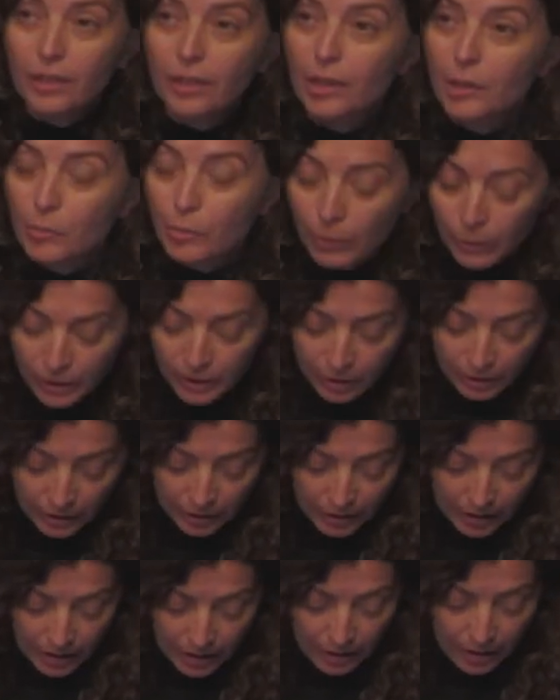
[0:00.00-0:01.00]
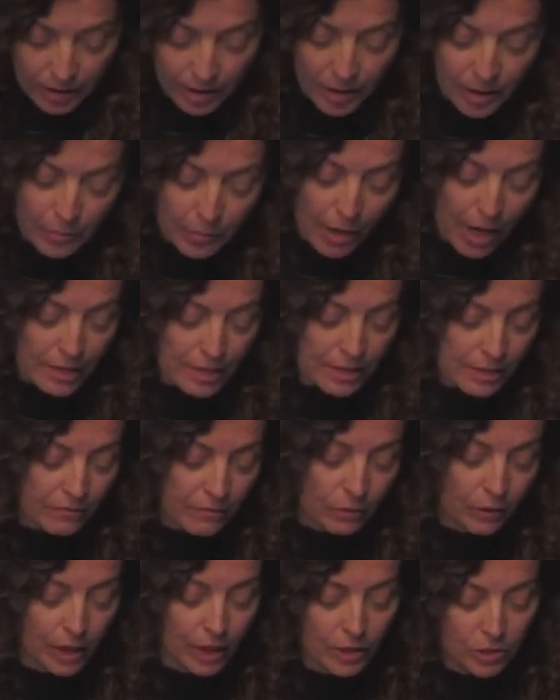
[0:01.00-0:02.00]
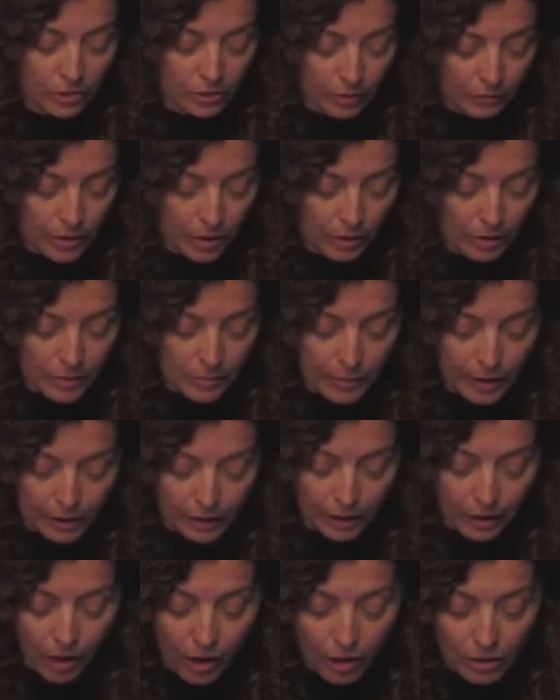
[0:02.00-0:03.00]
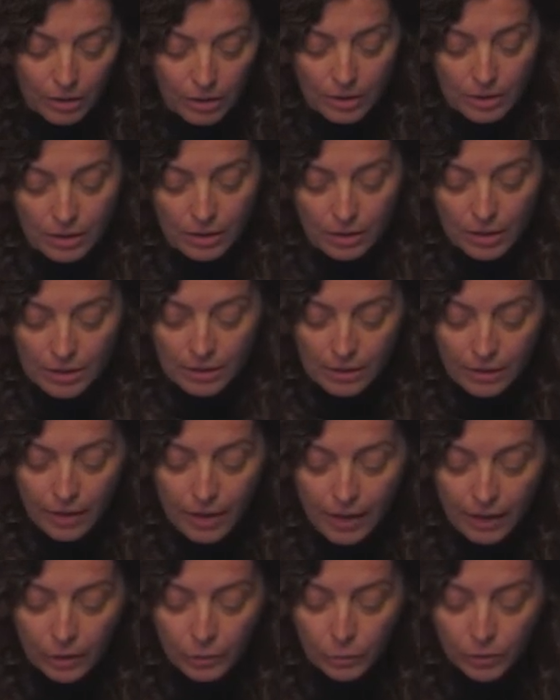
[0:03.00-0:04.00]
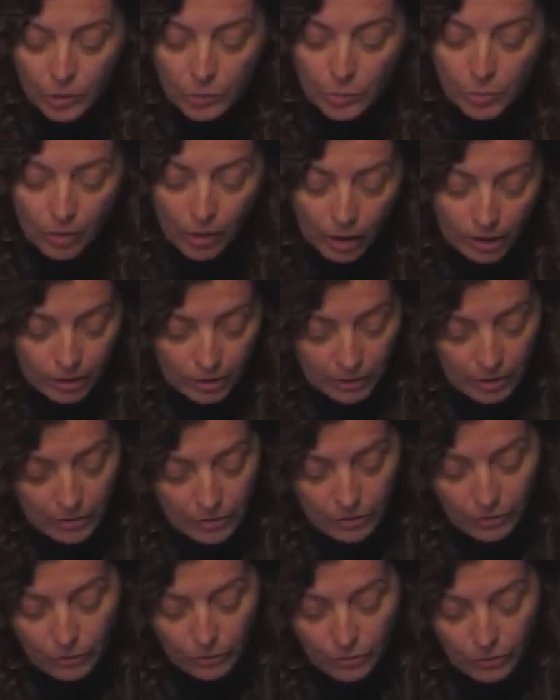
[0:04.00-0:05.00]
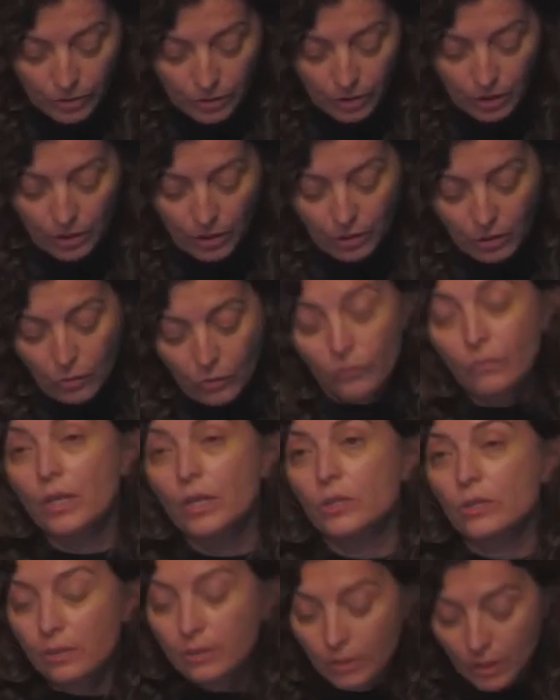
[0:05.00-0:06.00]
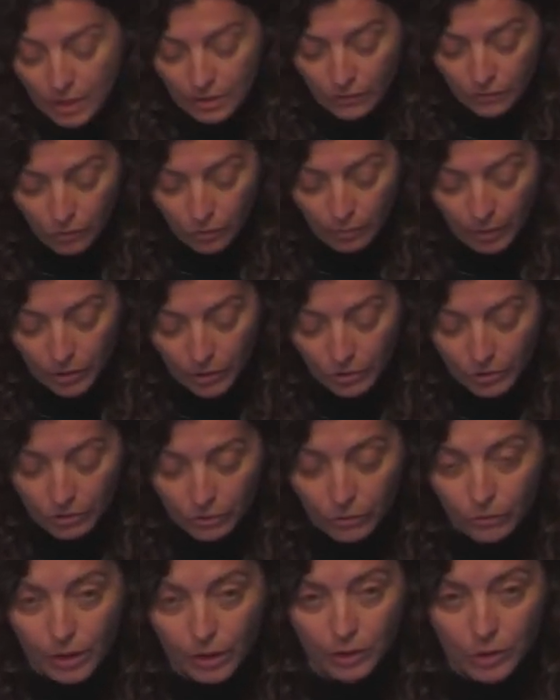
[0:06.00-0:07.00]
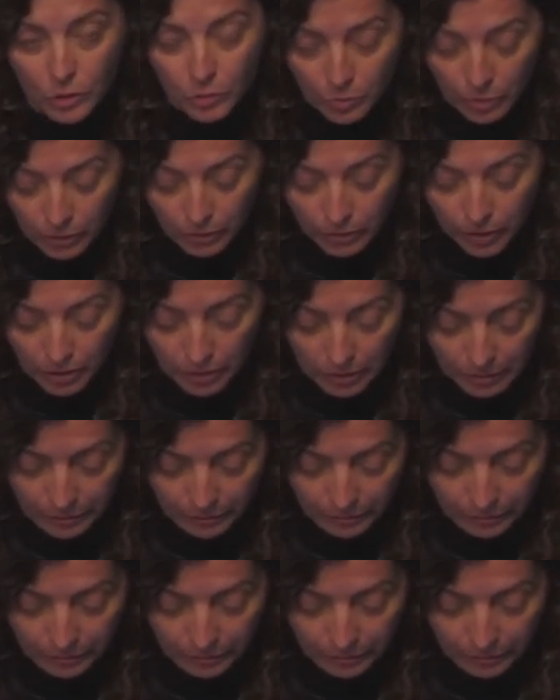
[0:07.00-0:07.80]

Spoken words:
Importantly, Mann's invocation of the cosmetic art is aligned with the broader discourse of facial transformation during this period.